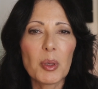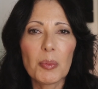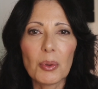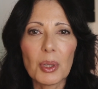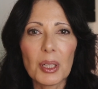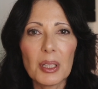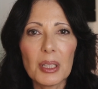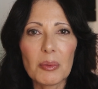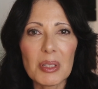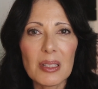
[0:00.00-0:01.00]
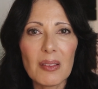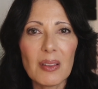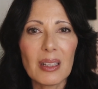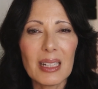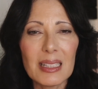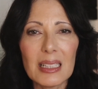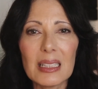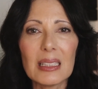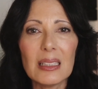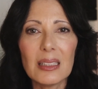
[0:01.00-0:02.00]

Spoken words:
report. It was nothing I did.